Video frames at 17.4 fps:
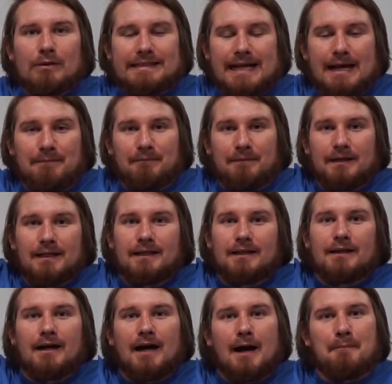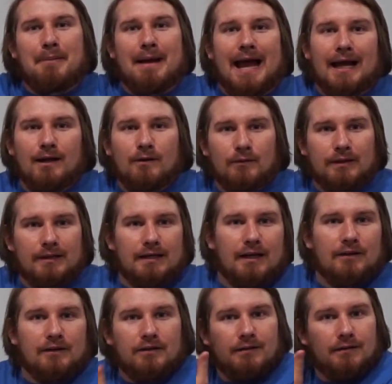What's up? I'm back with
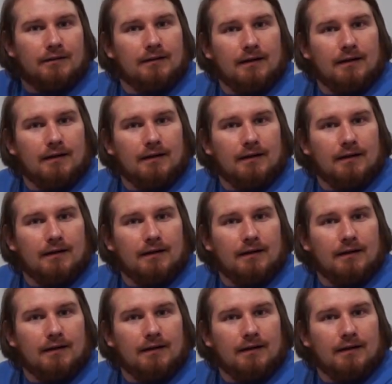another